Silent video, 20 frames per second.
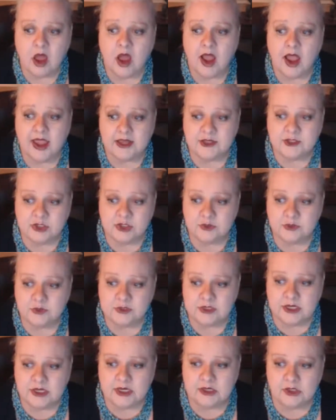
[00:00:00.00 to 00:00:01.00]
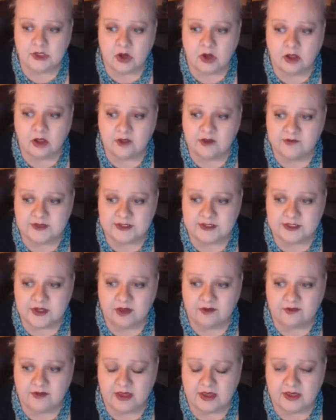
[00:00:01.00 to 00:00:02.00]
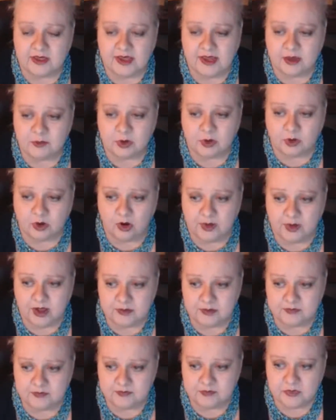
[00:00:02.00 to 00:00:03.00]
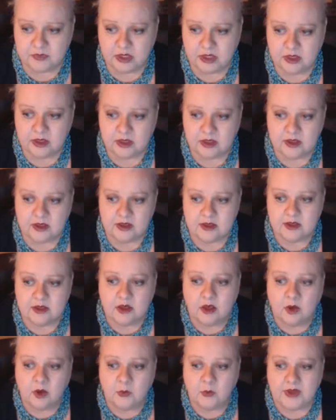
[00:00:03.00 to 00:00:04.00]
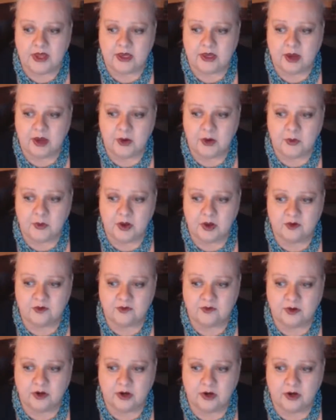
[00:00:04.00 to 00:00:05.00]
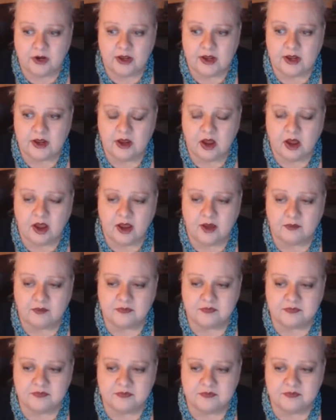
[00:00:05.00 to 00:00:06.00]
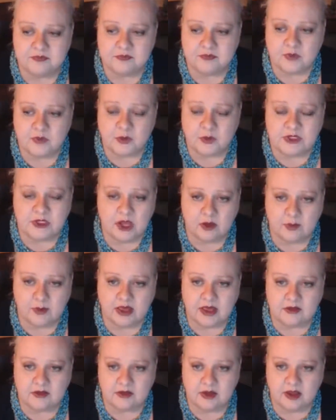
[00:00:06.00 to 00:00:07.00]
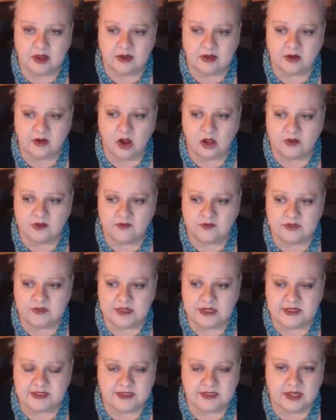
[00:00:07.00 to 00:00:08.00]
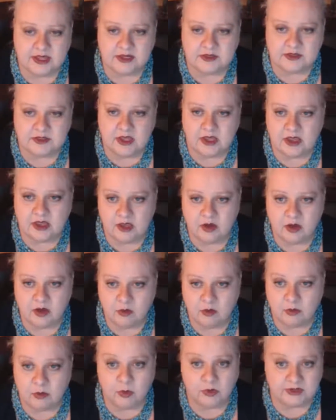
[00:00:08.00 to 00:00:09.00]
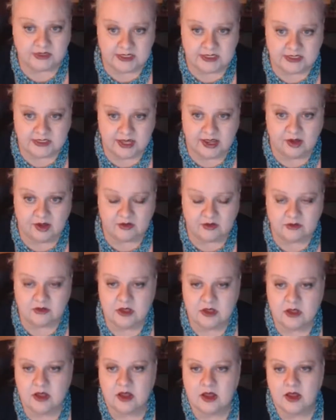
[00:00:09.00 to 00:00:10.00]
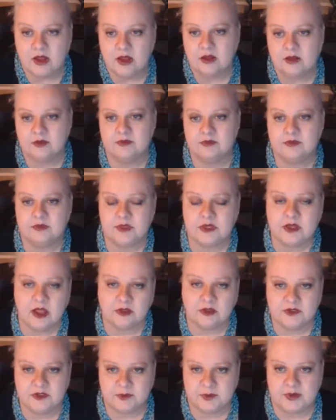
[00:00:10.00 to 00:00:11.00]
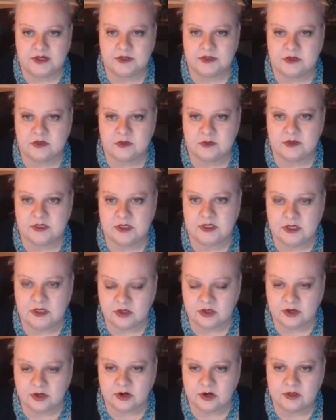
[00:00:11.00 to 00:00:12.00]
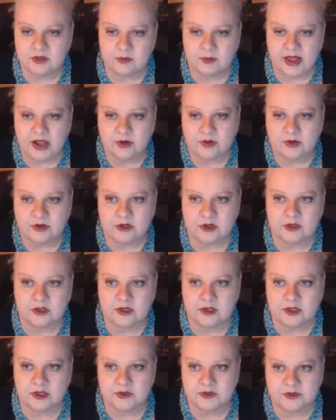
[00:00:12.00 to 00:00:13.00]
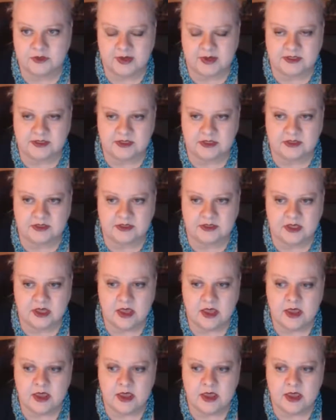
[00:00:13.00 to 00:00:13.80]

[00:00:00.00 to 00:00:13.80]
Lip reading: I do teach all of this stuff in Camp Chroma. We go over, we talk about all of these things in more detail, the color spaces in particular, the background on the color spaces,